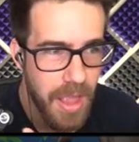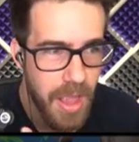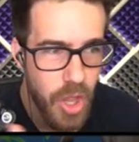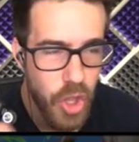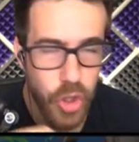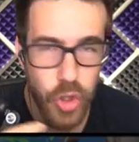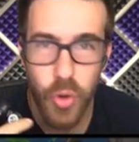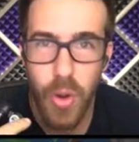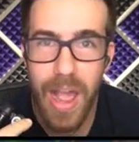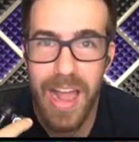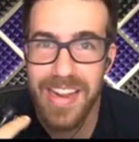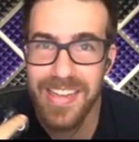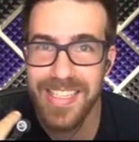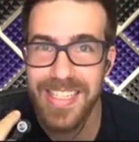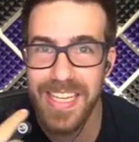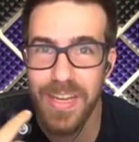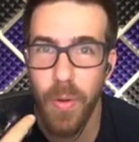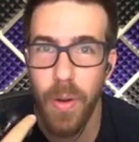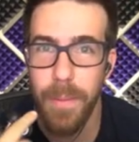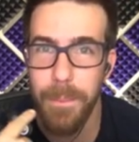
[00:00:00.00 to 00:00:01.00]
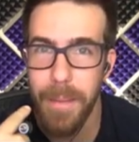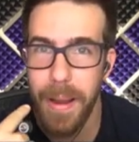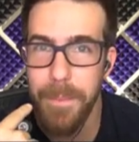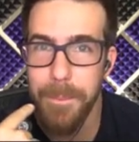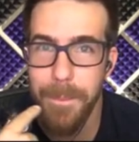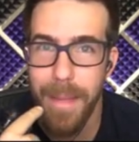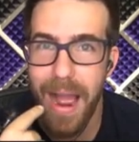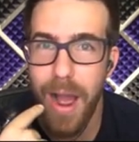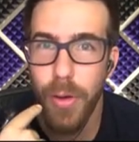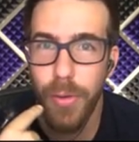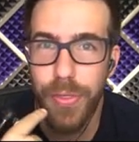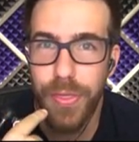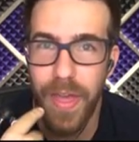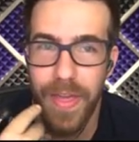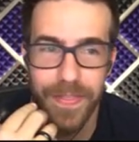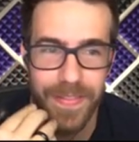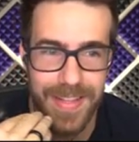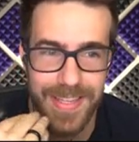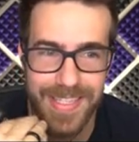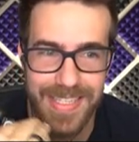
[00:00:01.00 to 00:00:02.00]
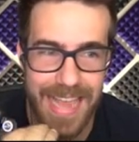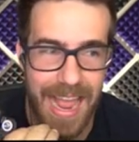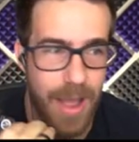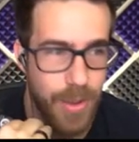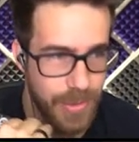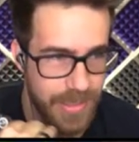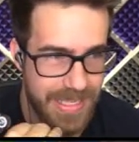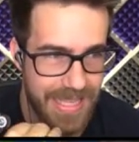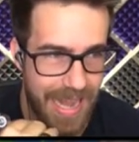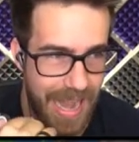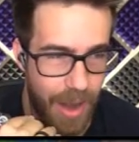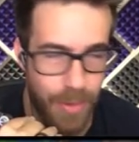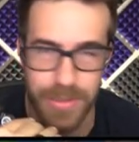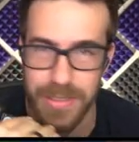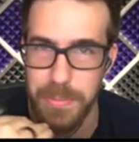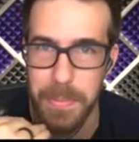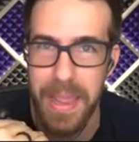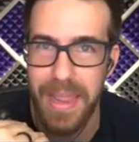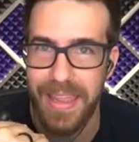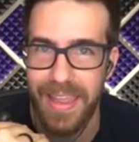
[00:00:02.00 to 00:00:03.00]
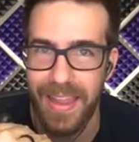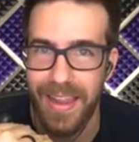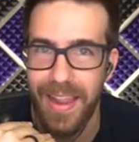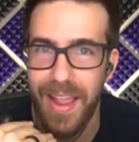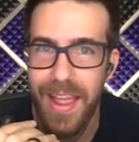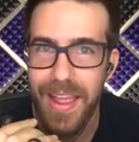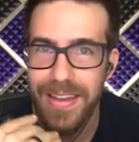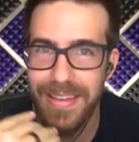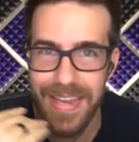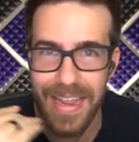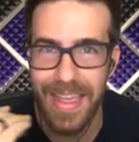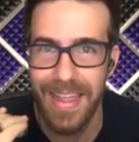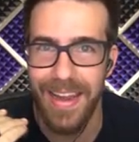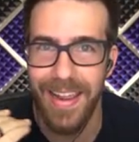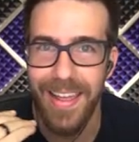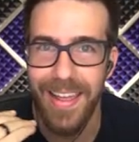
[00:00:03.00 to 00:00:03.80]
You gotta see what my mouth and the sounds that I was making did.